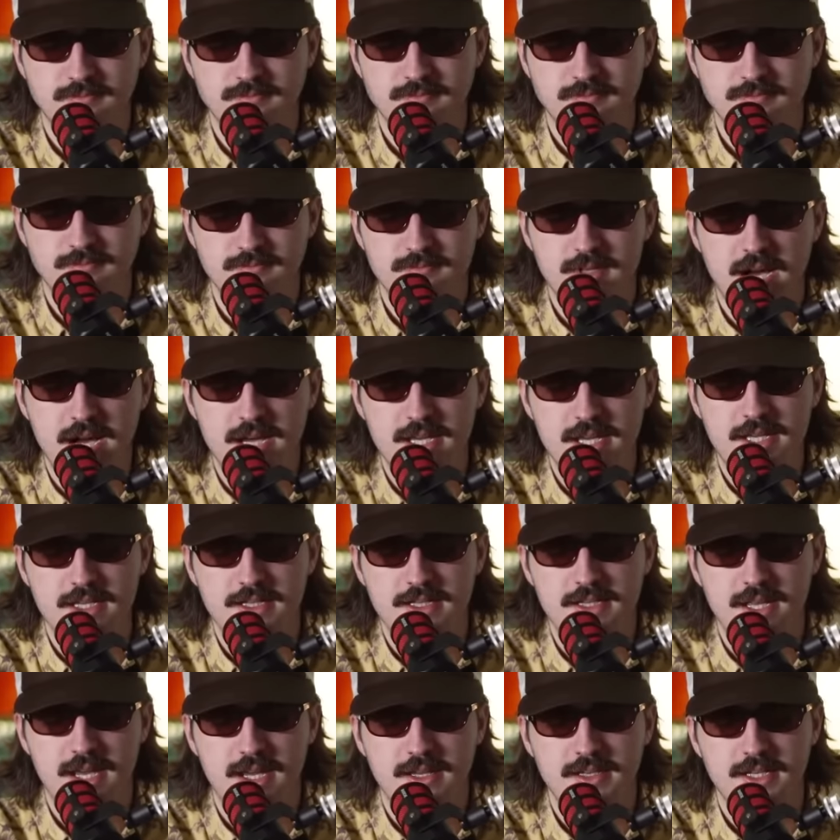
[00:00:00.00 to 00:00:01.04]
I get
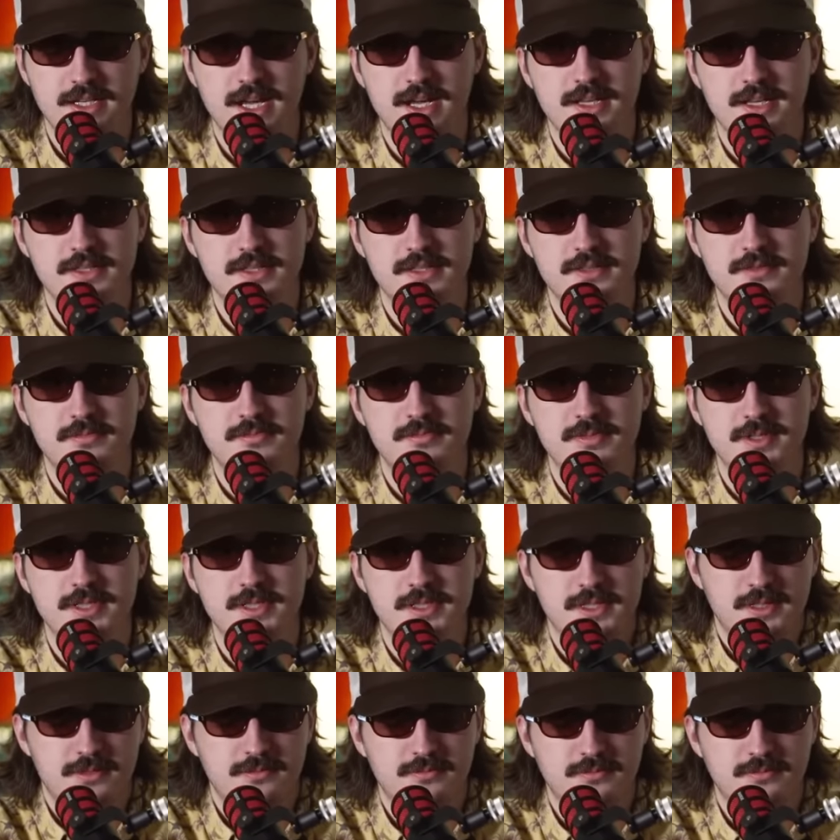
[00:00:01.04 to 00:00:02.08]
that. Yeah, it's it's
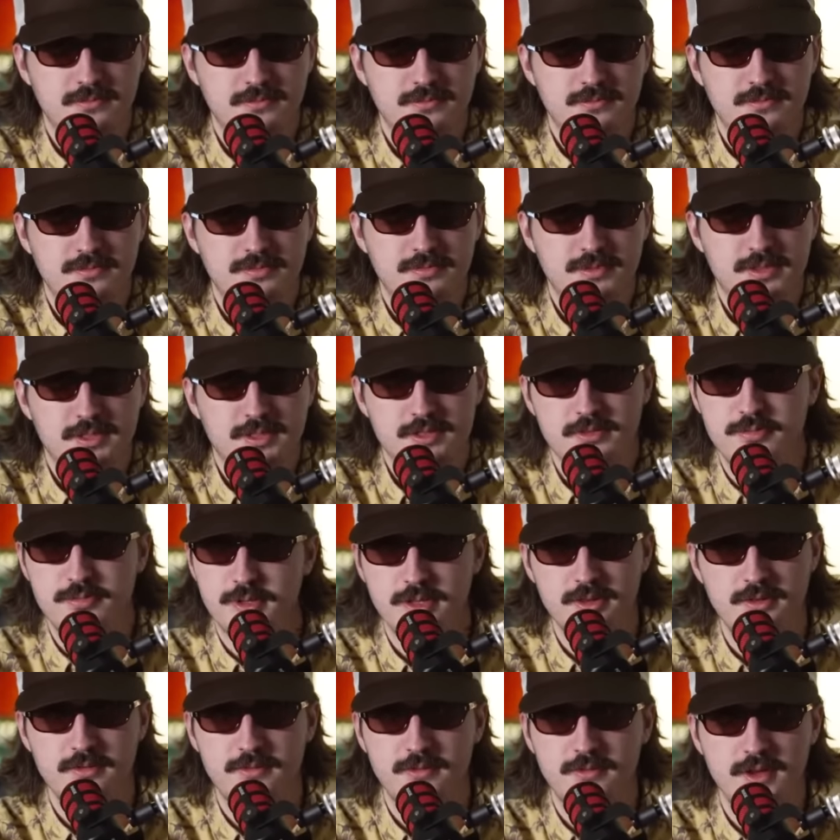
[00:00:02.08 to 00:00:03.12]
like it's a spit in
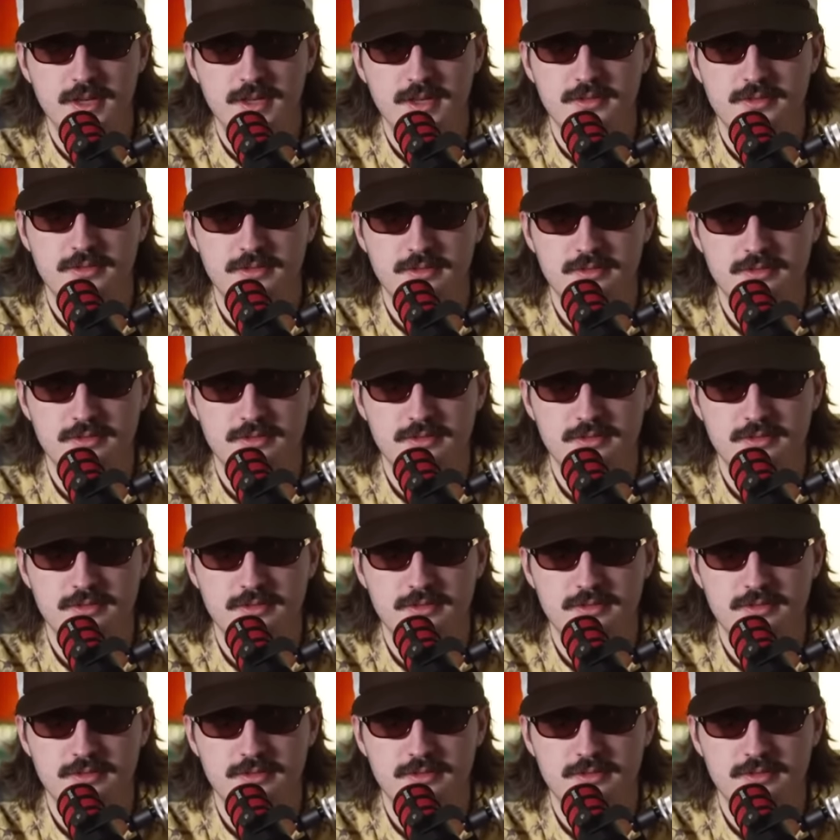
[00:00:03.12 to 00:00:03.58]
the face. It's...